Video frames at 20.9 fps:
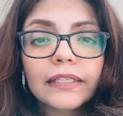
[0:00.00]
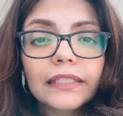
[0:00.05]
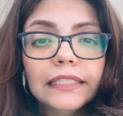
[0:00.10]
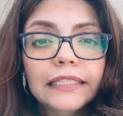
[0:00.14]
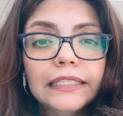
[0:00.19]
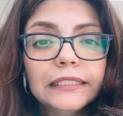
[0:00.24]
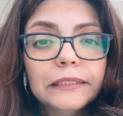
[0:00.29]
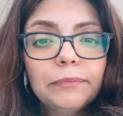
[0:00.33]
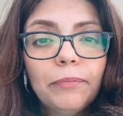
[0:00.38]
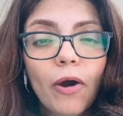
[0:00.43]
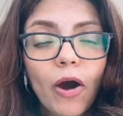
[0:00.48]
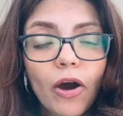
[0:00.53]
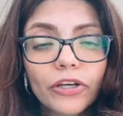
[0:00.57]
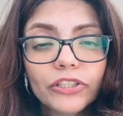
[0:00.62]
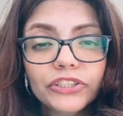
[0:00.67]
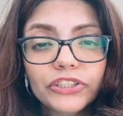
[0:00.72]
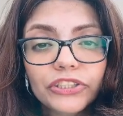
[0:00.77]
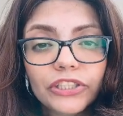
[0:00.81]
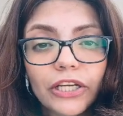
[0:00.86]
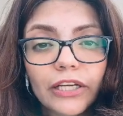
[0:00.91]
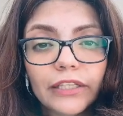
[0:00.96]
is
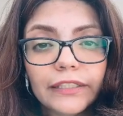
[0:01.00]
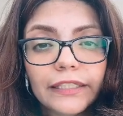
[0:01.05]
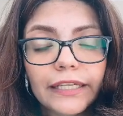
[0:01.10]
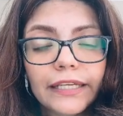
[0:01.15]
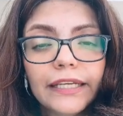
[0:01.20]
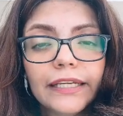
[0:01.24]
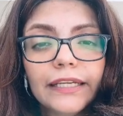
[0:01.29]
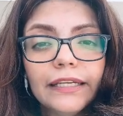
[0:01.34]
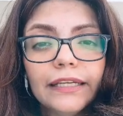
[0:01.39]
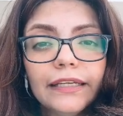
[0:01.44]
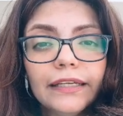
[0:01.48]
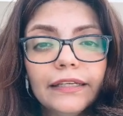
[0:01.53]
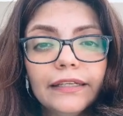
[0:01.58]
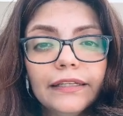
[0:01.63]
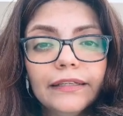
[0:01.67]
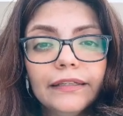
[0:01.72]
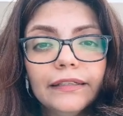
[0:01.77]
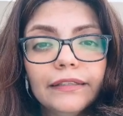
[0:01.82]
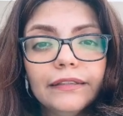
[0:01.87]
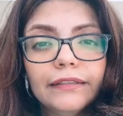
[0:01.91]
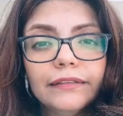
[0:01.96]
partially
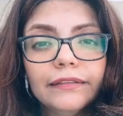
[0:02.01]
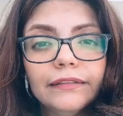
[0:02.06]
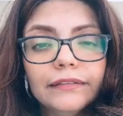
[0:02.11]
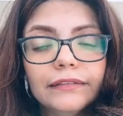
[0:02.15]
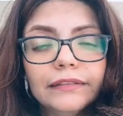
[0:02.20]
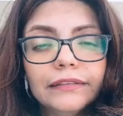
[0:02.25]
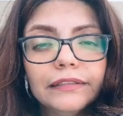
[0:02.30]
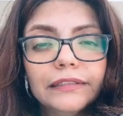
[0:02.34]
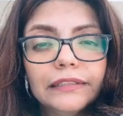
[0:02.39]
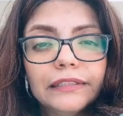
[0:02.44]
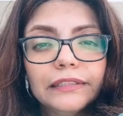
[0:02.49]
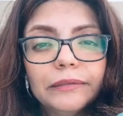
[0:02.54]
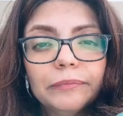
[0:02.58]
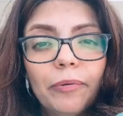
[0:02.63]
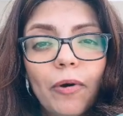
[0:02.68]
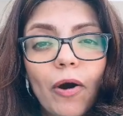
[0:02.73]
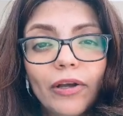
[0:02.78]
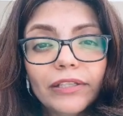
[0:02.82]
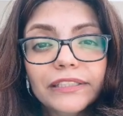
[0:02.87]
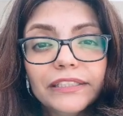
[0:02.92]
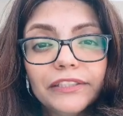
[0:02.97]

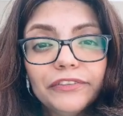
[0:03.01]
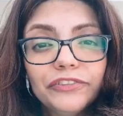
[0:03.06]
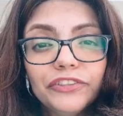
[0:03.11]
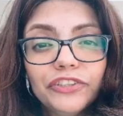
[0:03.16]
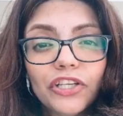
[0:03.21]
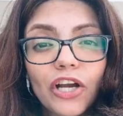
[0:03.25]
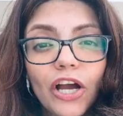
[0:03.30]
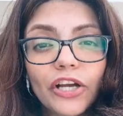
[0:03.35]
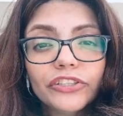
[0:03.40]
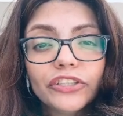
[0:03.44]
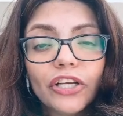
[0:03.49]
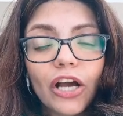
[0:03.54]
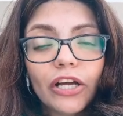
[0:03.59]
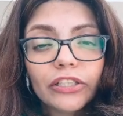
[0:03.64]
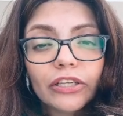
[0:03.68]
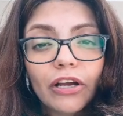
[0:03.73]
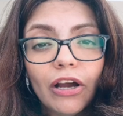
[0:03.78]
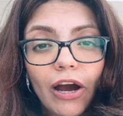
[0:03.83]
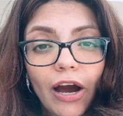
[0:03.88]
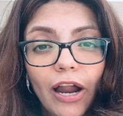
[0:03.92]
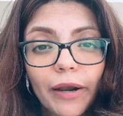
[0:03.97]
positive charge
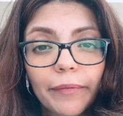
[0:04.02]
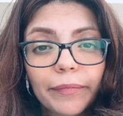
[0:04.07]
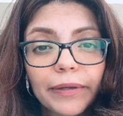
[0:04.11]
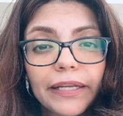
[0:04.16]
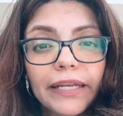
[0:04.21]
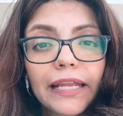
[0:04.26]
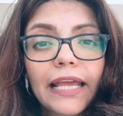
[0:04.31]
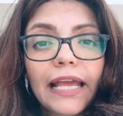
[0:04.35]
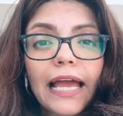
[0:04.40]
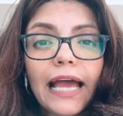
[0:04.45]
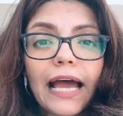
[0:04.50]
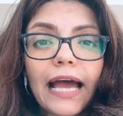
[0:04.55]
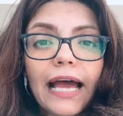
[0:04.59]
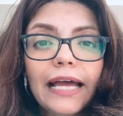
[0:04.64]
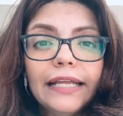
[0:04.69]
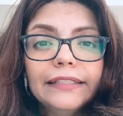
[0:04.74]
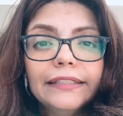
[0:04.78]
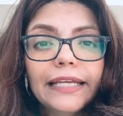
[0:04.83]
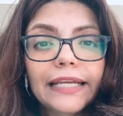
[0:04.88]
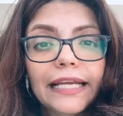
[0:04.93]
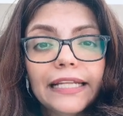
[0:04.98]
on carbon
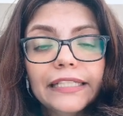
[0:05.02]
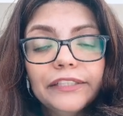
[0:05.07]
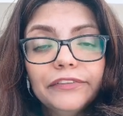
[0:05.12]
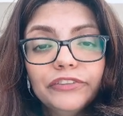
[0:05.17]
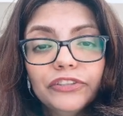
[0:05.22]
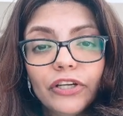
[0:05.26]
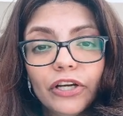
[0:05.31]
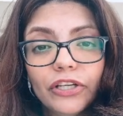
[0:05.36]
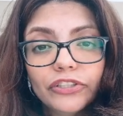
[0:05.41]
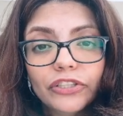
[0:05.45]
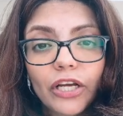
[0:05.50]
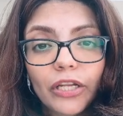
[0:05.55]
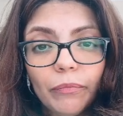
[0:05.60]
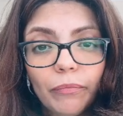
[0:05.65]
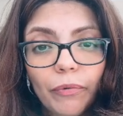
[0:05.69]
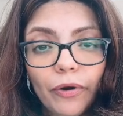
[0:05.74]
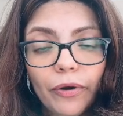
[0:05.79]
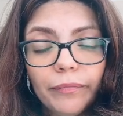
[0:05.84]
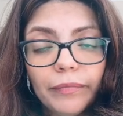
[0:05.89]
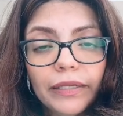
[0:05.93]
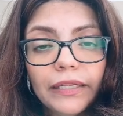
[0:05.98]
and negative charge on
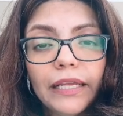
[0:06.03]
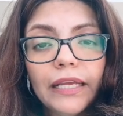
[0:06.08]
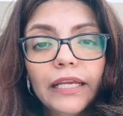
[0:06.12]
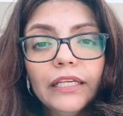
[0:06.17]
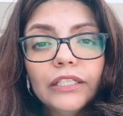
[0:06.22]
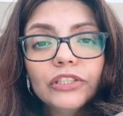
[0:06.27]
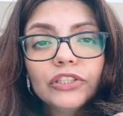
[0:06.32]
boramine.